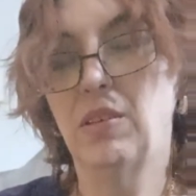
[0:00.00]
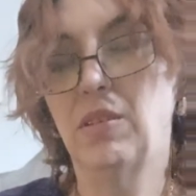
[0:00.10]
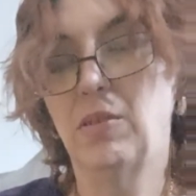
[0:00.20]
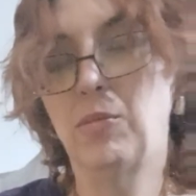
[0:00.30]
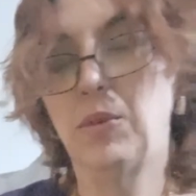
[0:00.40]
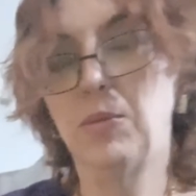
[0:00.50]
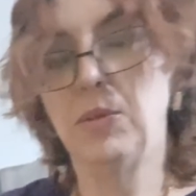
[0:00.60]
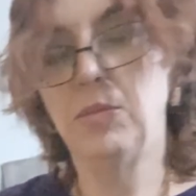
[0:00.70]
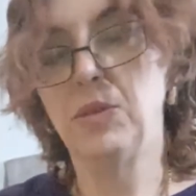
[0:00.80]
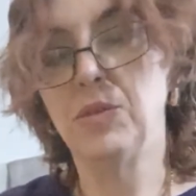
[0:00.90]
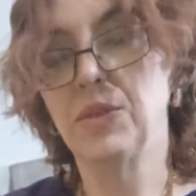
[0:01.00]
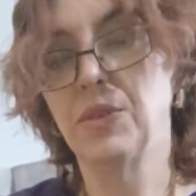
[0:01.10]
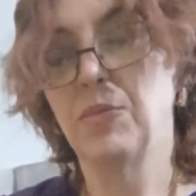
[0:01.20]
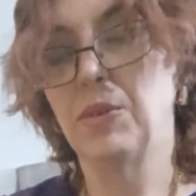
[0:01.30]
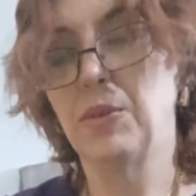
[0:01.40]
maybe music
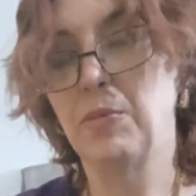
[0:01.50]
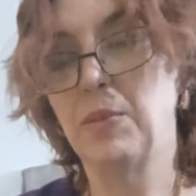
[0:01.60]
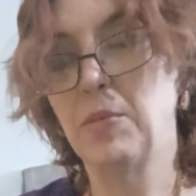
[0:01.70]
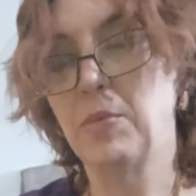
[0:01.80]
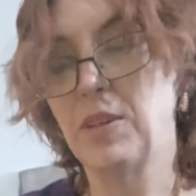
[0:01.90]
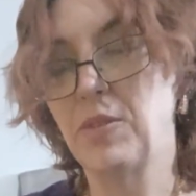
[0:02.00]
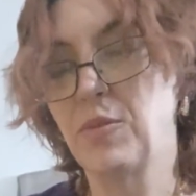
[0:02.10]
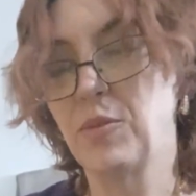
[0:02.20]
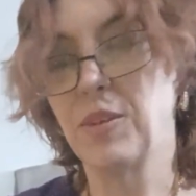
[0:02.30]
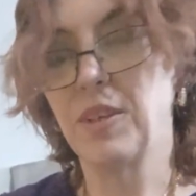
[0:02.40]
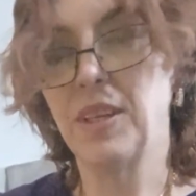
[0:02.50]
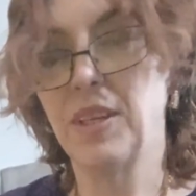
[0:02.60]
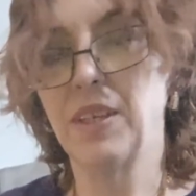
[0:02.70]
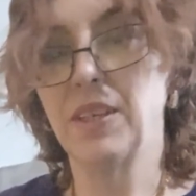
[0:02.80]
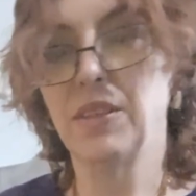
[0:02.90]
wouldn't be my
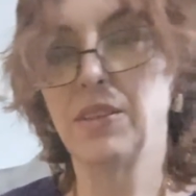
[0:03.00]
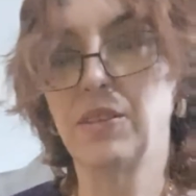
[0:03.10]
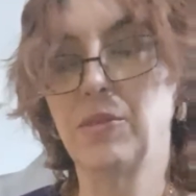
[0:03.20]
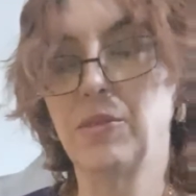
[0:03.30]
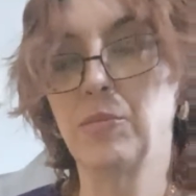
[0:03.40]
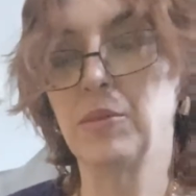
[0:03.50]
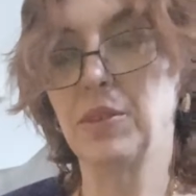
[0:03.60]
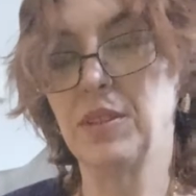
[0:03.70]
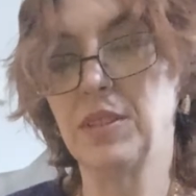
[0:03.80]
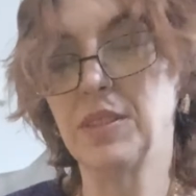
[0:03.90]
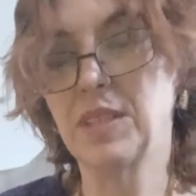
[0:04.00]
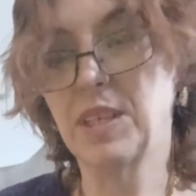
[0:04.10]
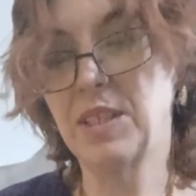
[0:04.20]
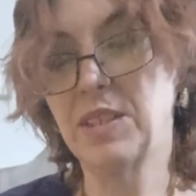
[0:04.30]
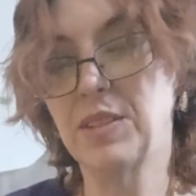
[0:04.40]
forte. But this
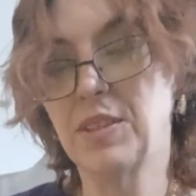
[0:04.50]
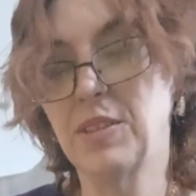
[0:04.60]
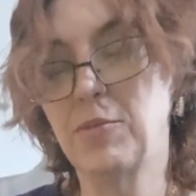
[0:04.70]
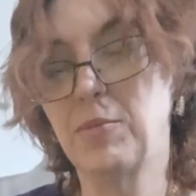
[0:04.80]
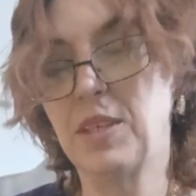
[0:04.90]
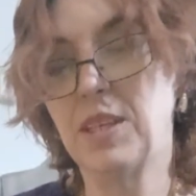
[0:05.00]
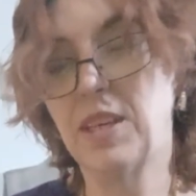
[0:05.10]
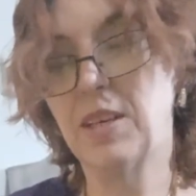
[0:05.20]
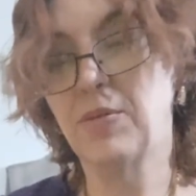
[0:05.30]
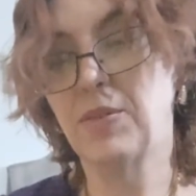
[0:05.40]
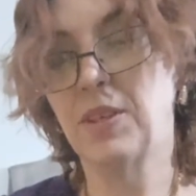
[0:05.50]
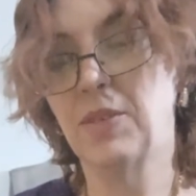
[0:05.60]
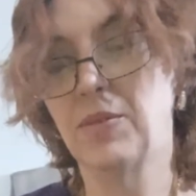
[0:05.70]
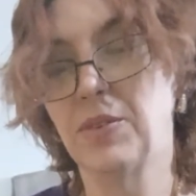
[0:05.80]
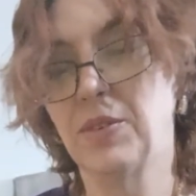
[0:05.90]
kind of stuff, being half
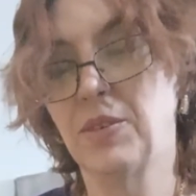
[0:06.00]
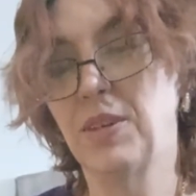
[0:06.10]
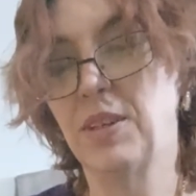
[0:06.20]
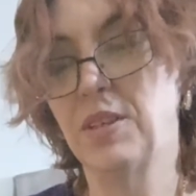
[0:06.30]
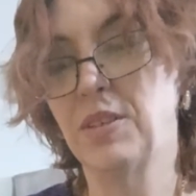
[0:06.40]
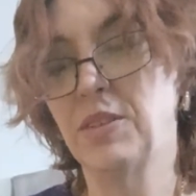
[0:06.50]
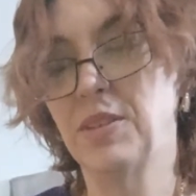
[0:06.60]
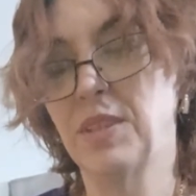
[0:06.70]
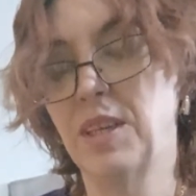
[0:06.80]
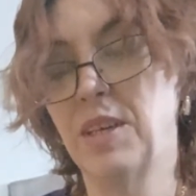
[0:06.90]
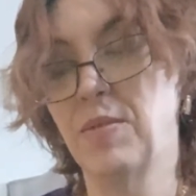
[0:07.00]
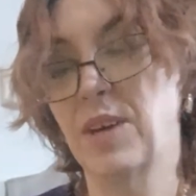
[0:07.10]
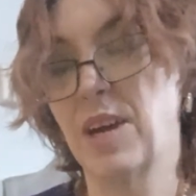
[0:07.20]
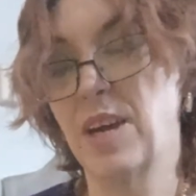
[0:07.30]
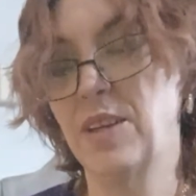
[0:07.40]
deaf, is great because I have a
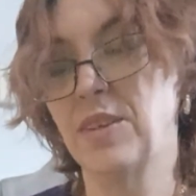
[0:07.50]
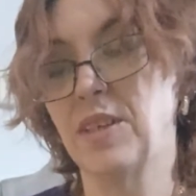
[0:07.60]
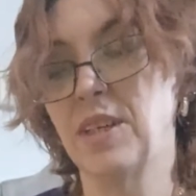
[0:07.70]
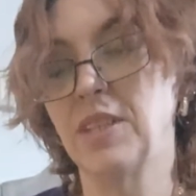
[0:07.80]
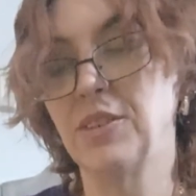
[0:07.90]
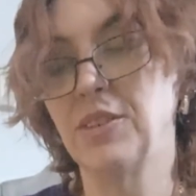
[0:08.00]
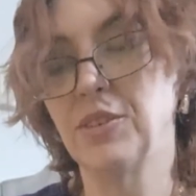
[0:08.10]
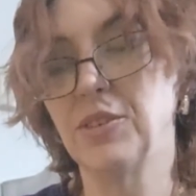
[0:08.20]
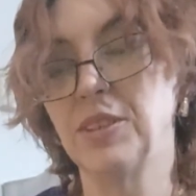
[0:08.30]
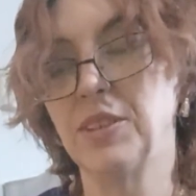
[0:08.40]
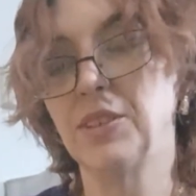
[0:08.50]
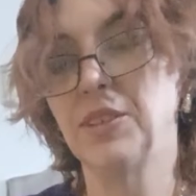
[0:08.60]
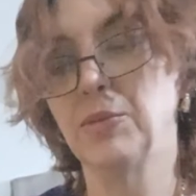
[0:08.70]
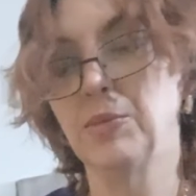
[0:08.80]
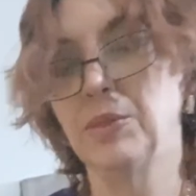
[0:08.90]
higher
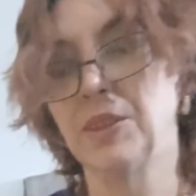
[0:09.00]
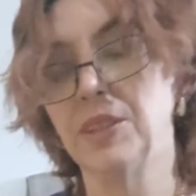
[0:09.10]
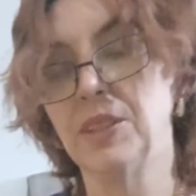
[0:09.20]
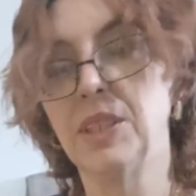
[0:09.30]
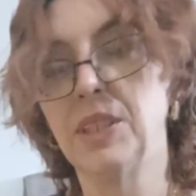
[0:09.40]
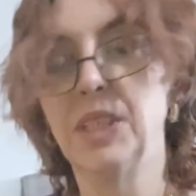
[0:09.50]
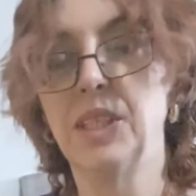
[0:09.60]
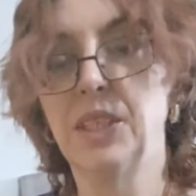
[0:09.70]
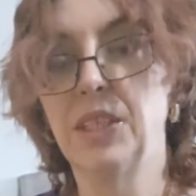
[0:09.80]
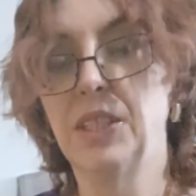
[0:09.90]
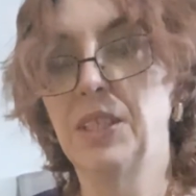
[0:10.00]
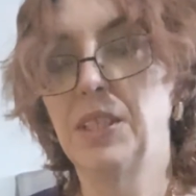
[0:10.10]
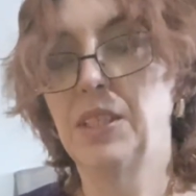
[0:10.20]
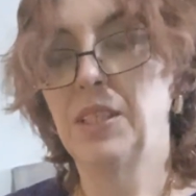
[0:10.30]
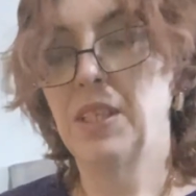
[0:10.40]
concentration where
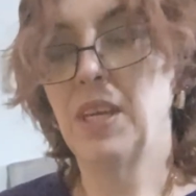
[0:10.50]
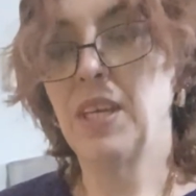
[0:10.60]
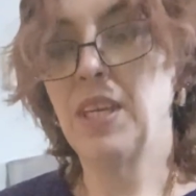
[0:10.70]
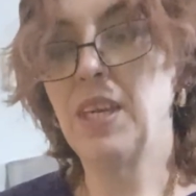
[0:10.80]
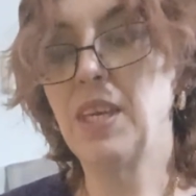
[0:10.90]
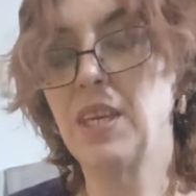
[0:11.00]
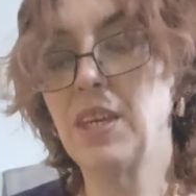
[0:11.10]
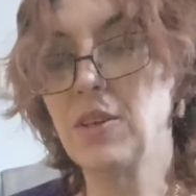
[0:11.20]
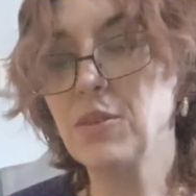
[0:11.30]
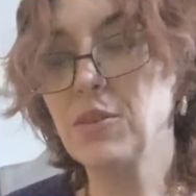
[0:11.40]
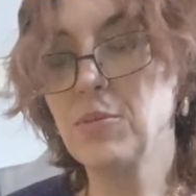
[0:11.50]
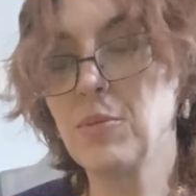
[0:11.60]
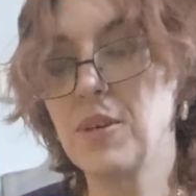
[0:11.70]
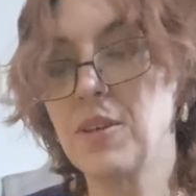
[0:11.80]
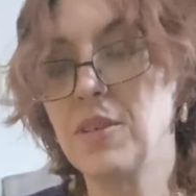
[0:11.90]
I can't hear as
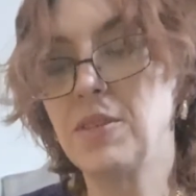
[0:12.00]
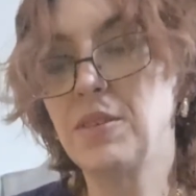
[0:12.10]
well.